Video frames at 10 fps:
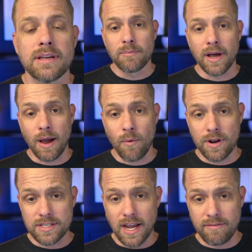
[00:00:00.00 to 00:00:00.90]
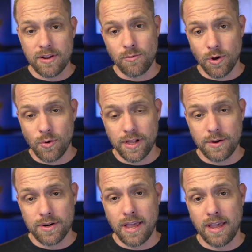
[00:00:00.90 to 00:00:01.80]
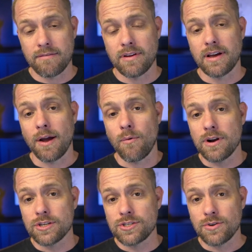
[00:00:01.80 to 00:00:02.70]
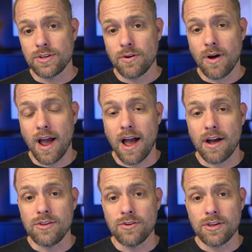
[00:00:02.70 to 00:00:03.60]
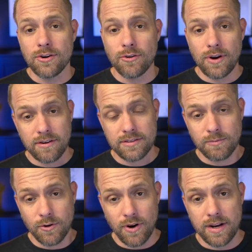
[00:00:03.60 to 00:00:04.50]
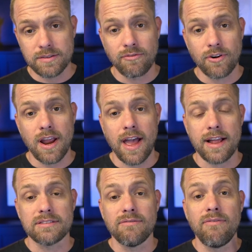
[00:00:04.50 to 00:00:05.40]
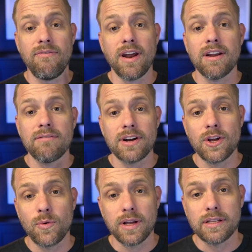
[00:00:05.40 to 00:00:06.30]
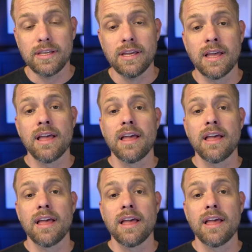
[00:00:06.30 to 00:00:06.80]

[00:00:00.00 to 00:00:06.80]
But I wanna dive in real quickly a Canva and I wanna show you how you can create some creatives for your ads very, very quickly.